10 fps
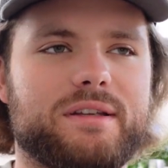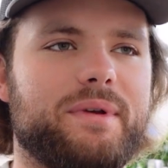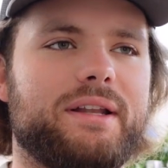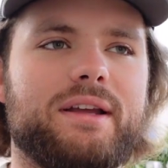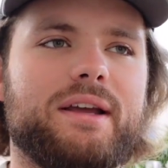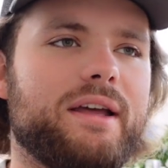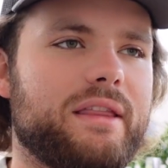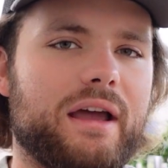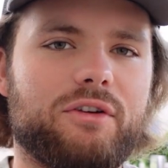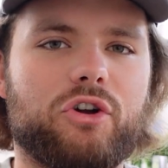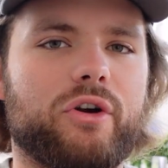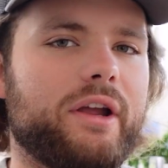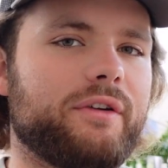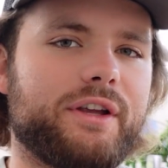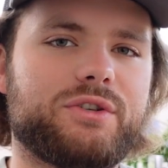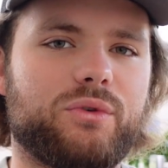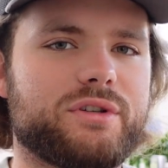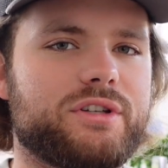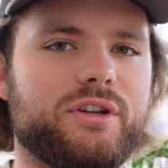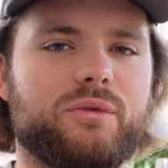I mean, they have a great
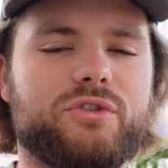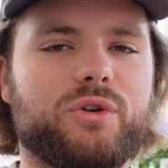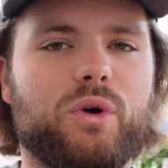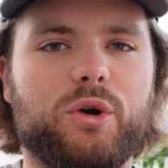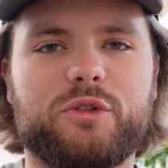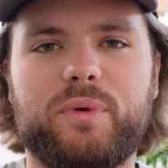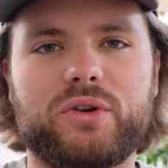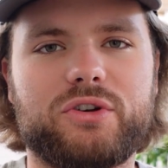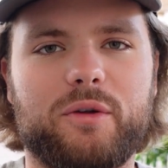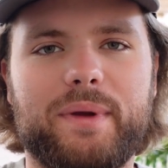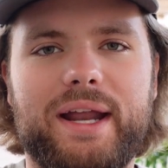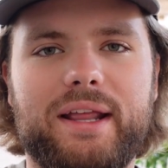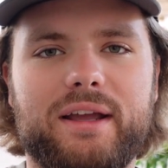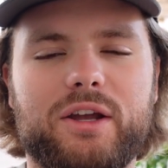resource to to work with Postcard Mania.